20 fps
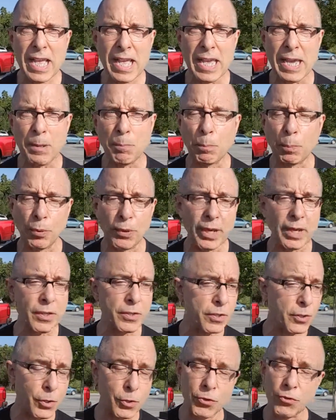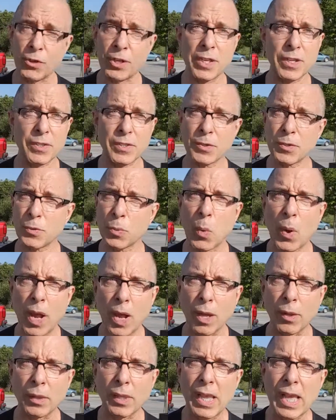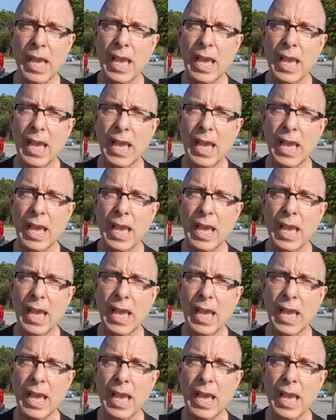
It brings nutrients as well,